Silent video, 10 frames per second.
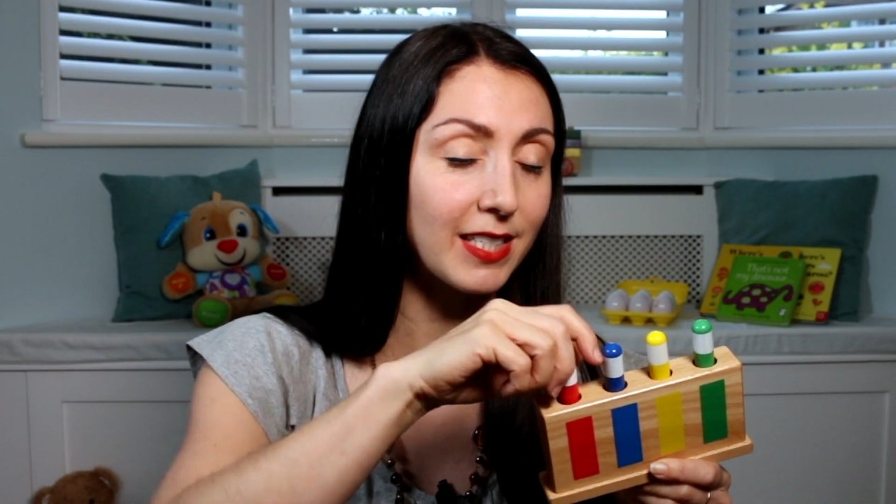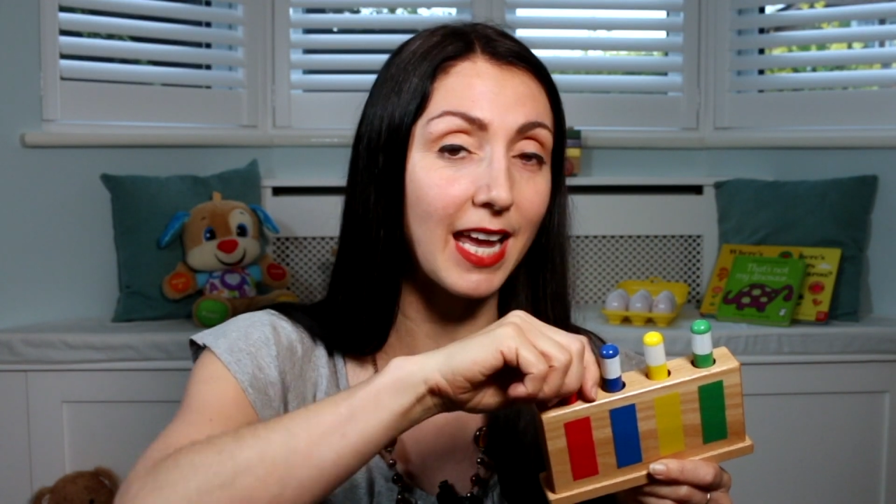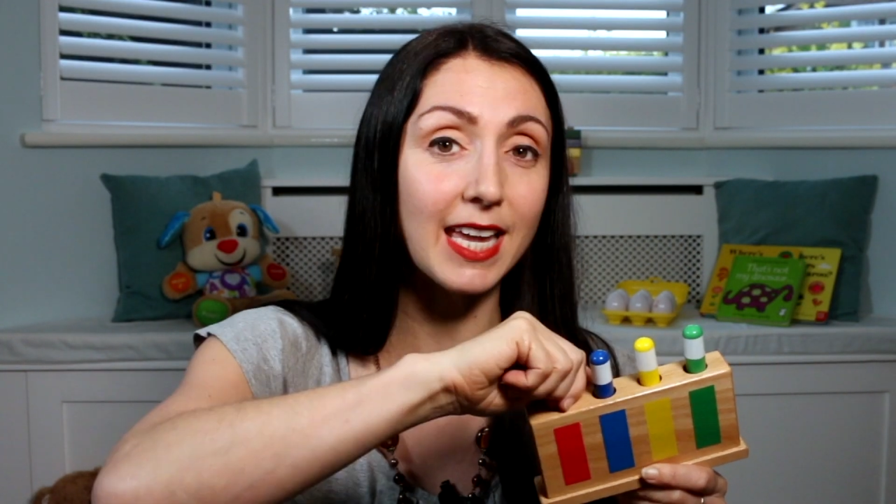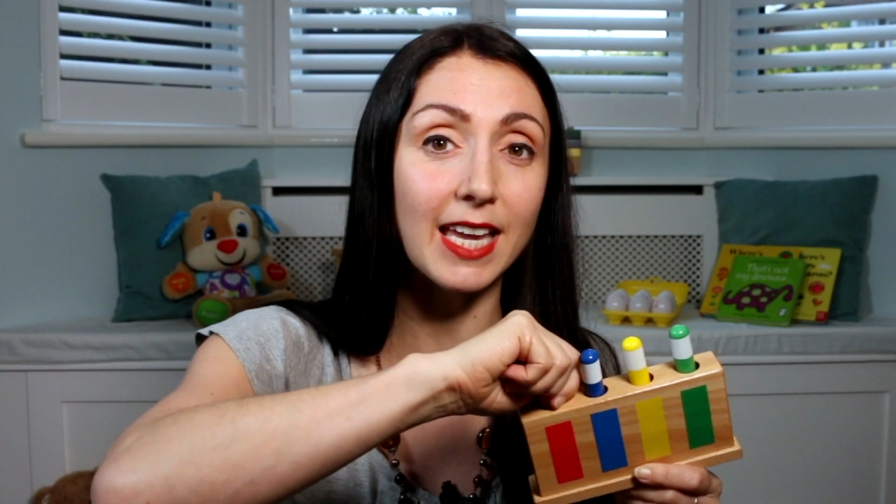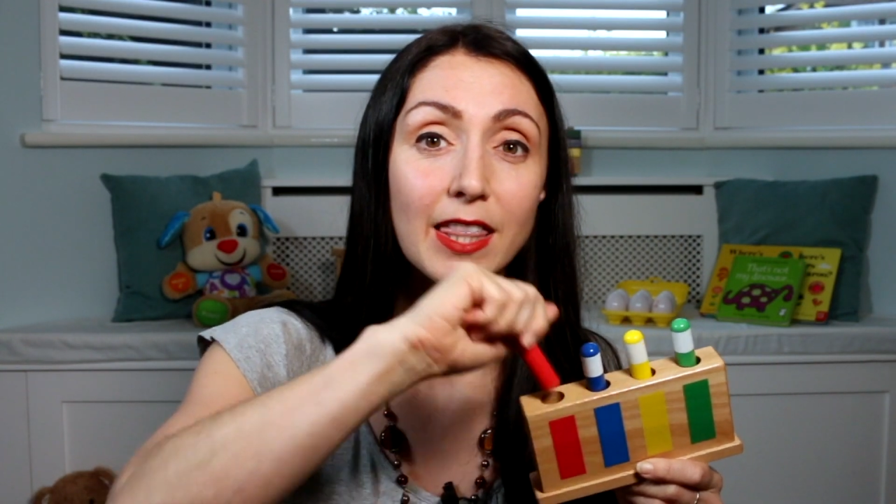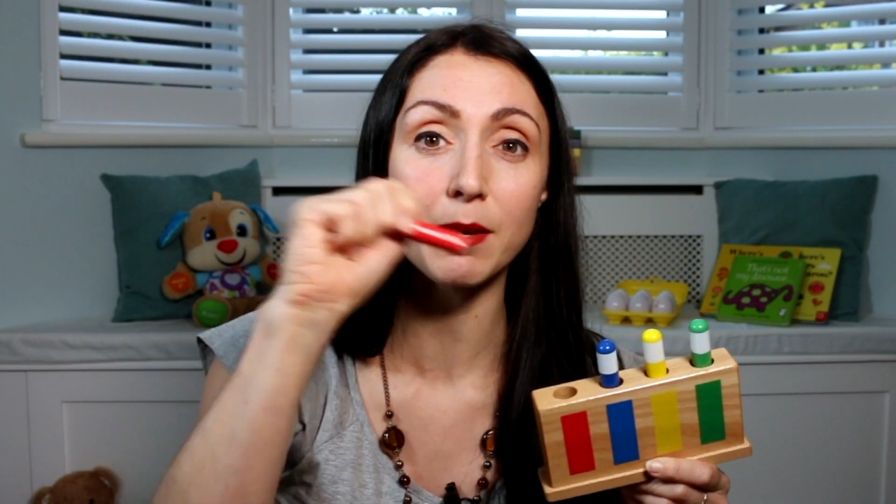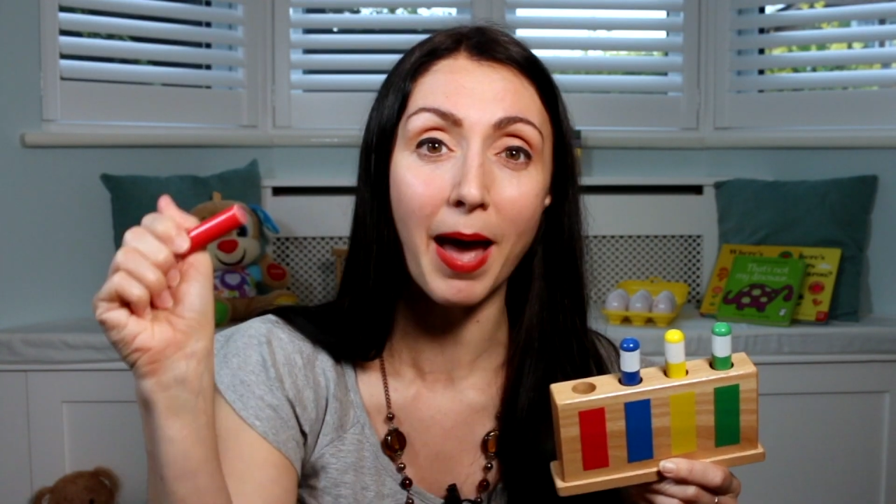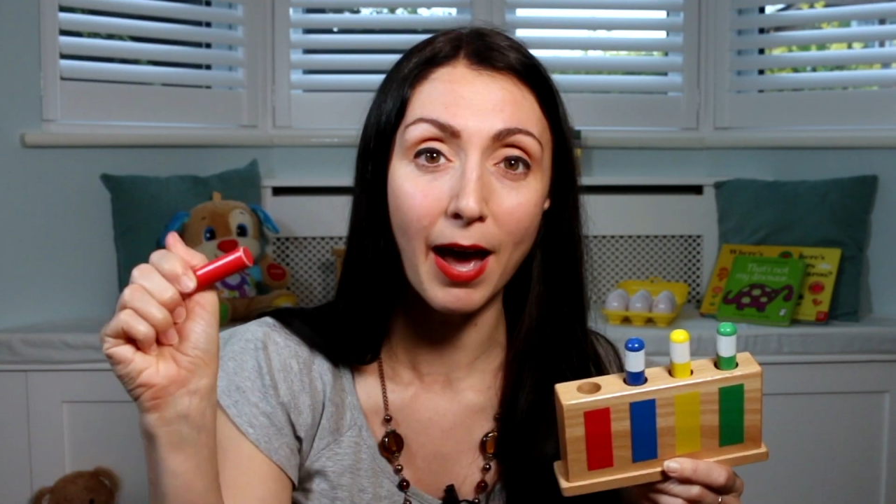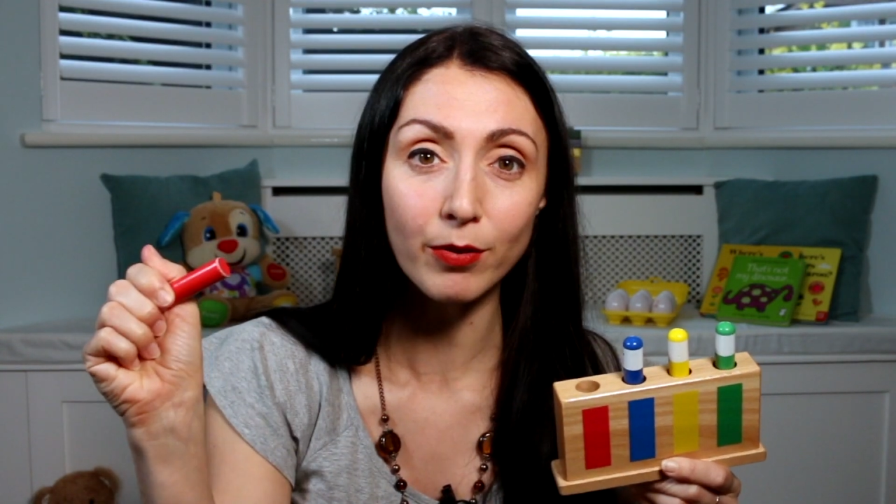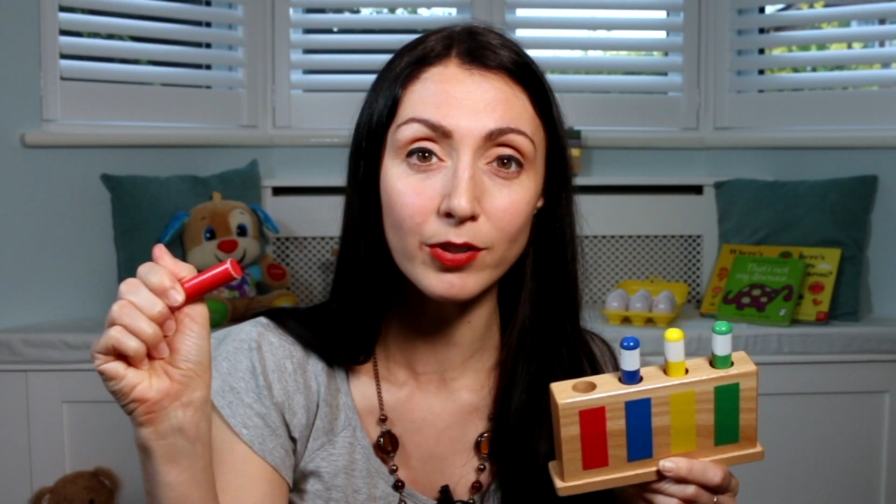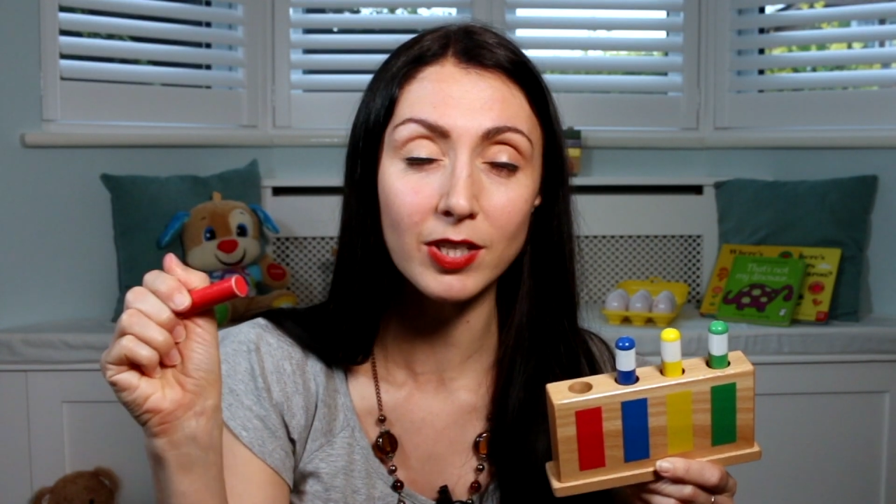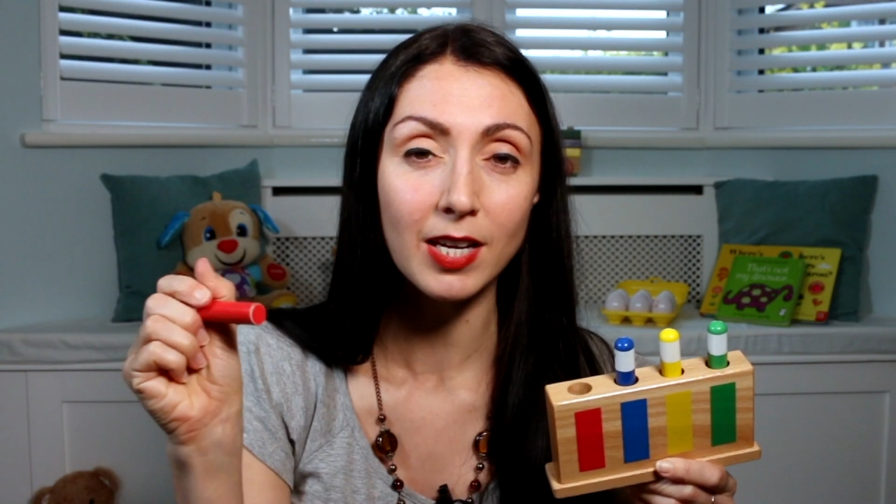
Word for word: taking them out